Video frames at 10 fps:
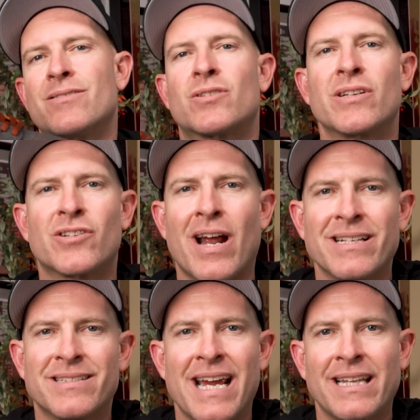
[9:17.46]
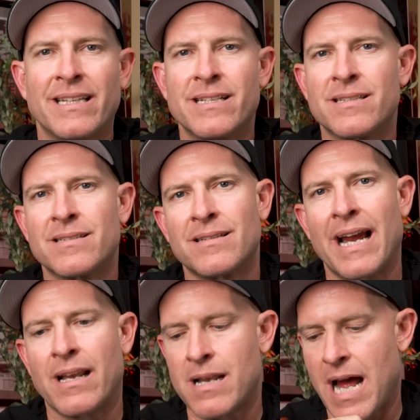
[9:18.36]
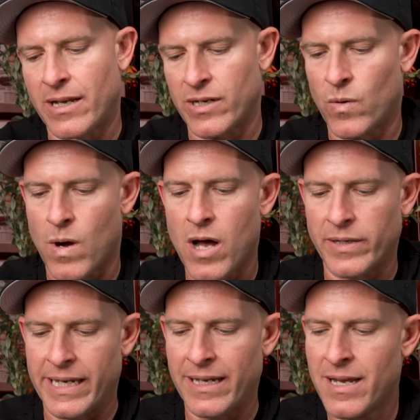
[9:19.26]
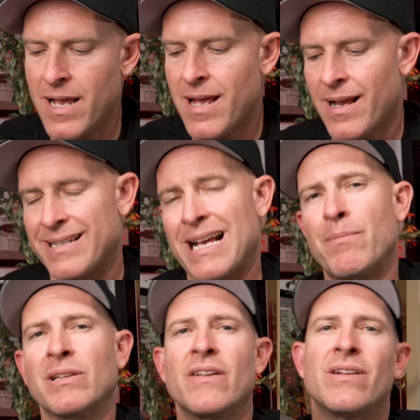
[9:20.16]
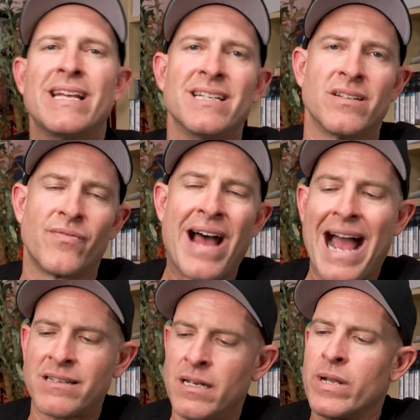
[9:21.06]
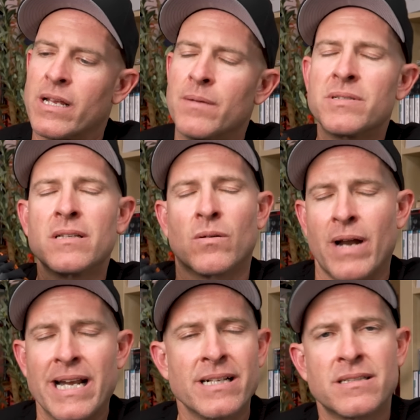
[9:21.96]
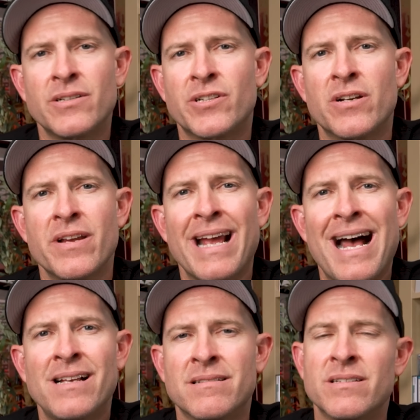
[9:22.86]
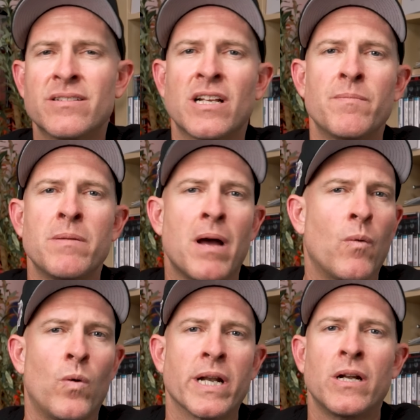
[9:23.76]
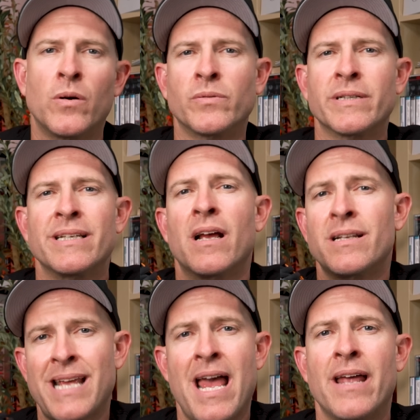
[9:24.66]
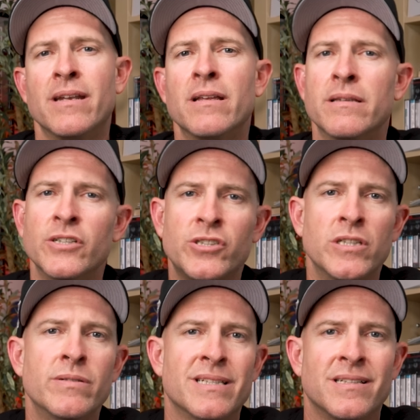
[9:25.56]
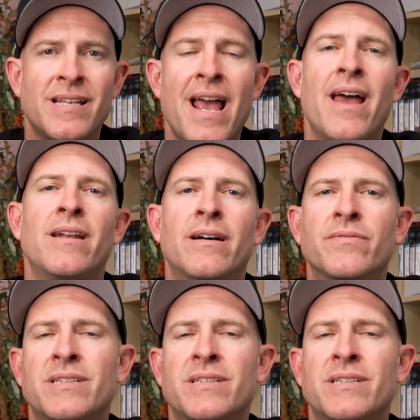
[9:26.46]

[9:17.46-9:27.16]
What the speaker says: to try to say that this is like not good quality, because I believe it is. In fact, when it comes to the ratings this year, you guys, this is gonna be my one and only 10. This shoe is a 10 of